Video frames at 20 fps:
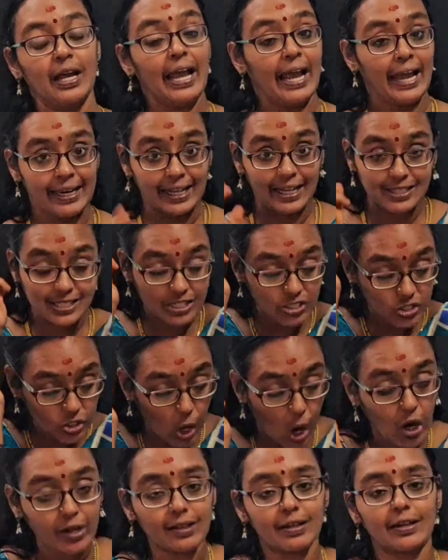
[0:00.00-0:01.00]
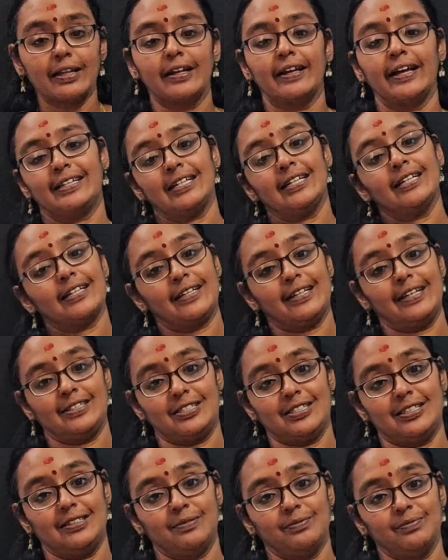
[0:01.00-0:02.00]
Energy is not getting
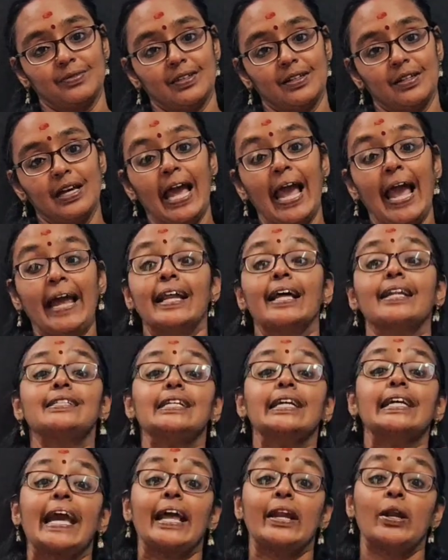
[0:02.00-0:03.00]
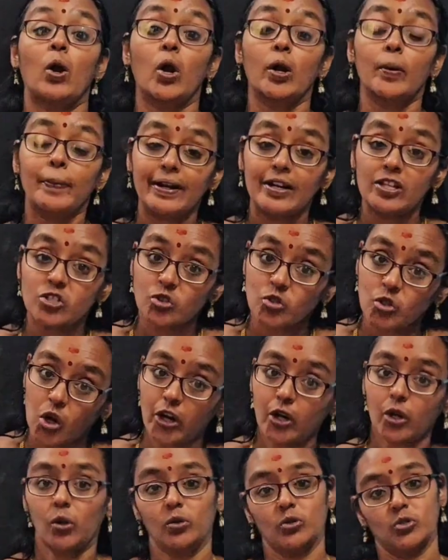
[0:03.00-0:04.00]
created. Energy cannot be
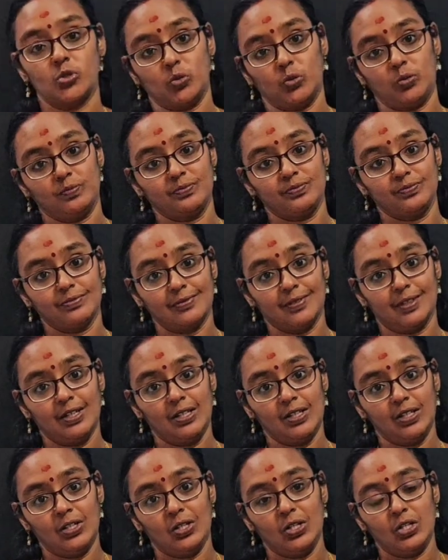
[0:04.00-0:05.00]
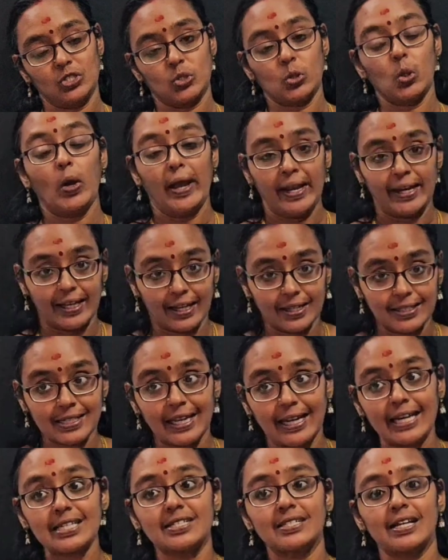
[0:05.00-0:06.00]
destroyed also. So energy
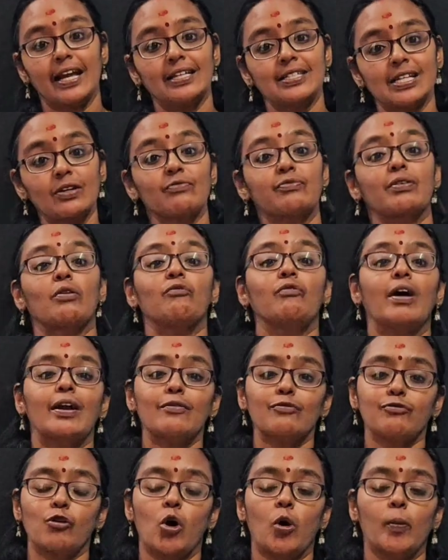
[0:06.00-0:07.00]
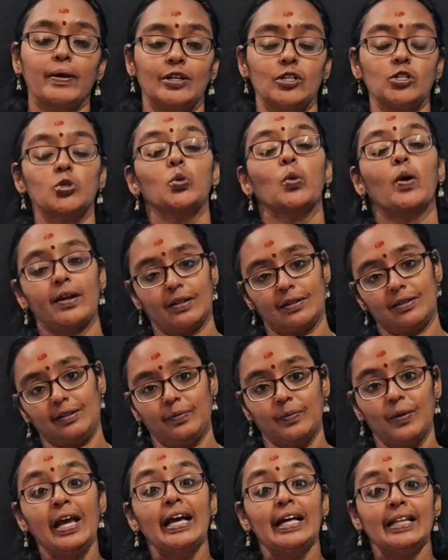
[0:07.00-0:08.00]
is changing from one form into another.
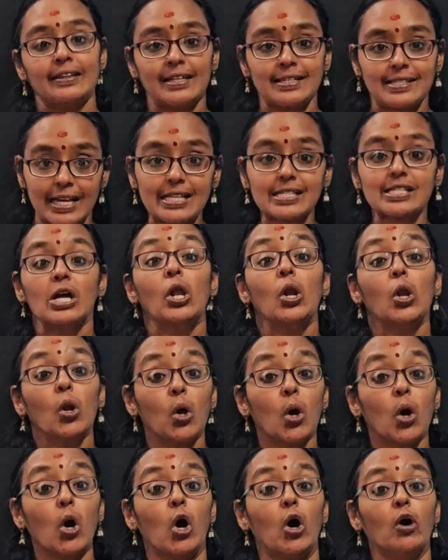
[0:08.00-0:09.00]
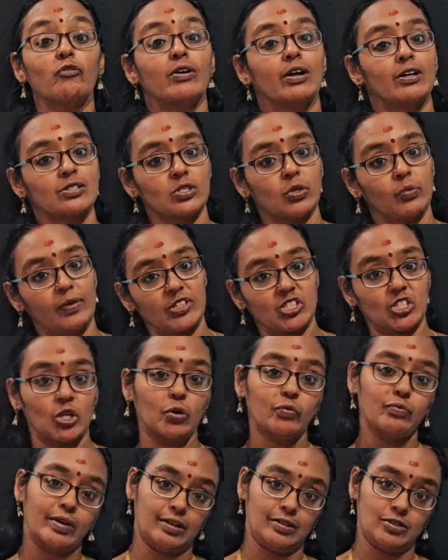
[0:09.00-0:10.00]
This is law of conservation
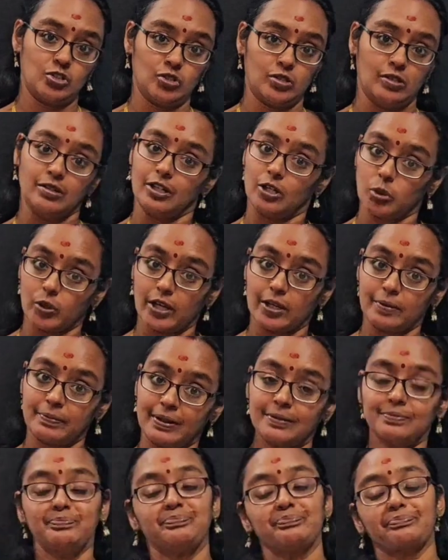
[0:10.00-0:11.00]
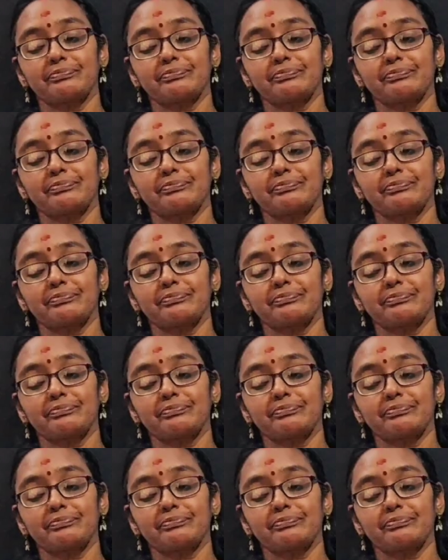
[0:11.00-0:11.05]
of energy. Did you get, ma?